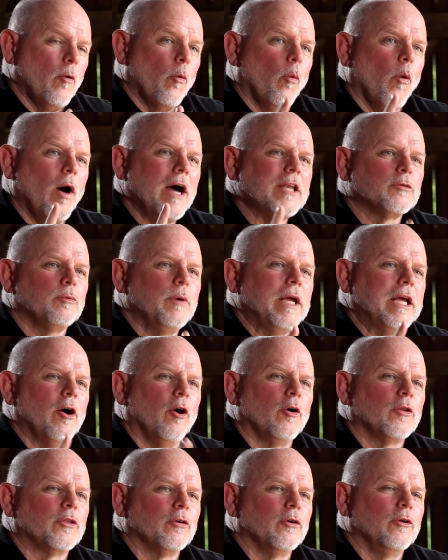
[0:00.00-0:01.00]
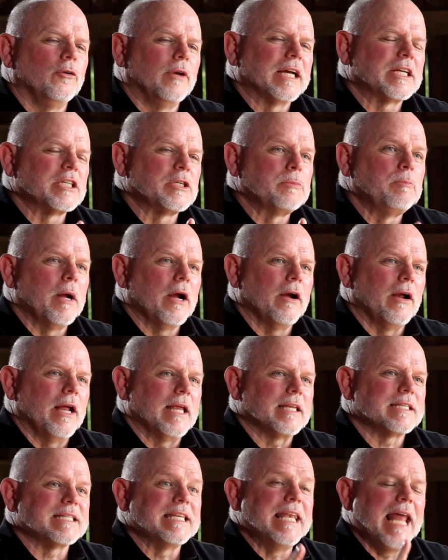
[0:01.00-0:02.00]
Once we go through an
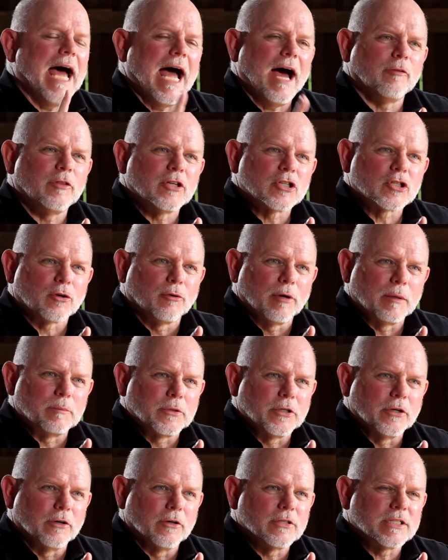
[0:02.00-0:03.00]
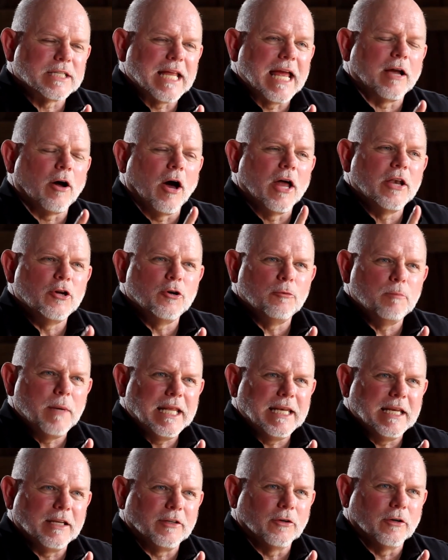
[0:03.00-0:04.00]
experience, now the scriptures take on new
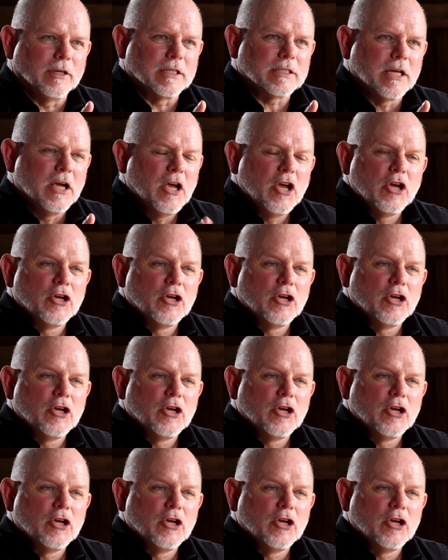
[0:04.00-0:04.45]
meaning to us.